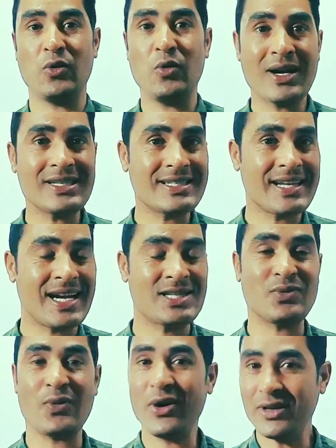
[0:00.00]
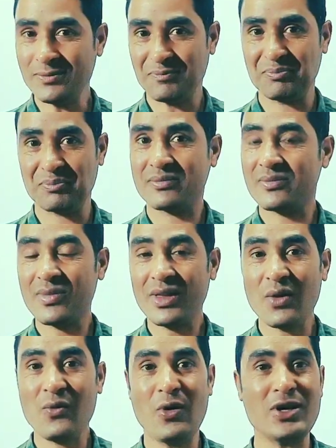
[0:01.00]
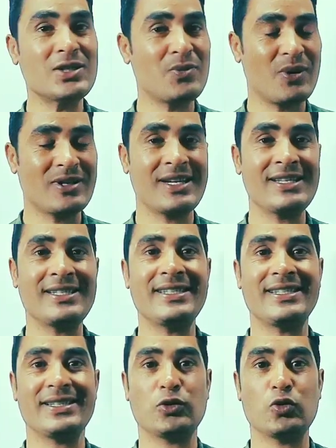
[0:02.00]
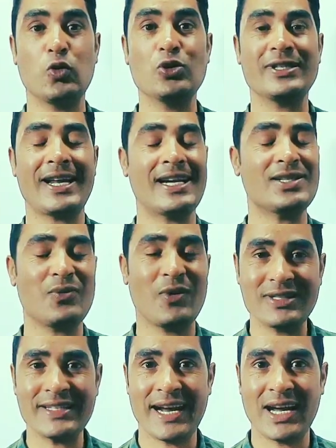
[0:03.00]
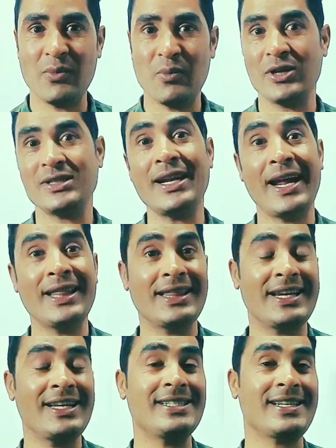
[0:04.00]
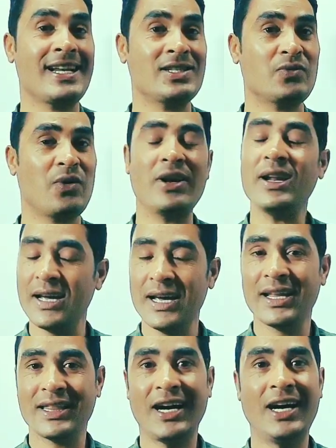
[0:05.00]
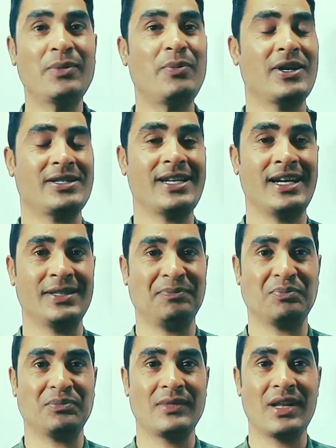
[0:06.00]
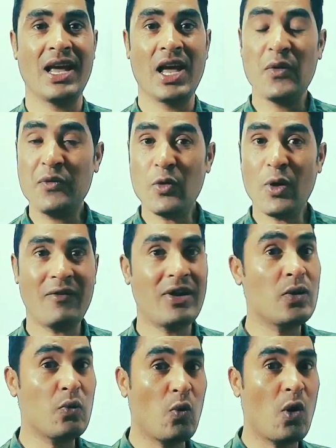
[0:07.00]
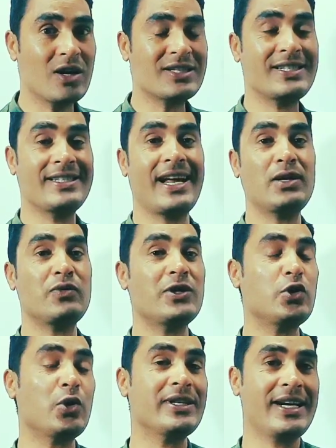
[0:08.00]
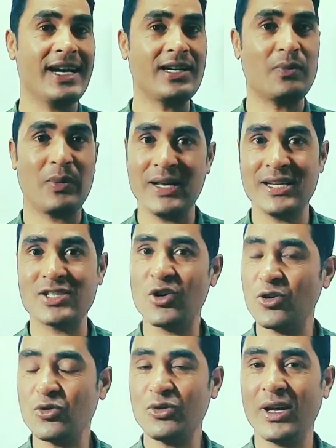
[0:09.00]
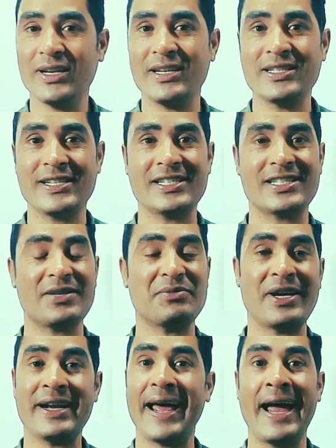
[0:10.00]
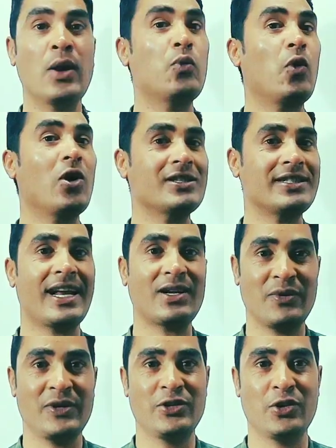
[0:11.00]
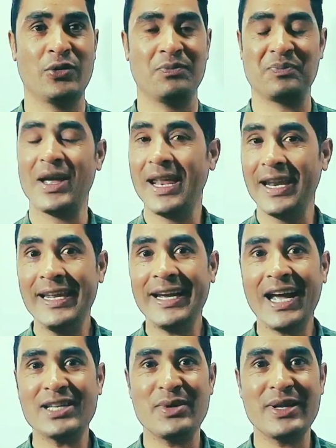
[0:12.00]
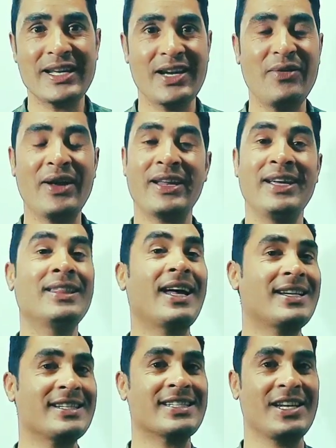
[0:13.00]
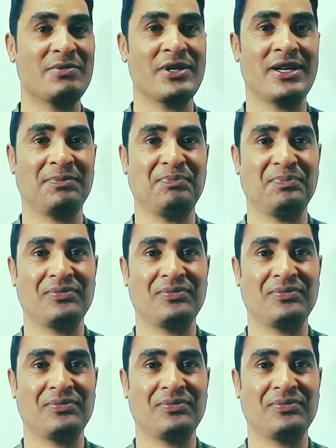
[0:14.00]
1 stands for first person, 2 stands for second person, and 3 stands for third person. If you haven't watched that video yet, please go to the description and watch that video. Link has been given in the description.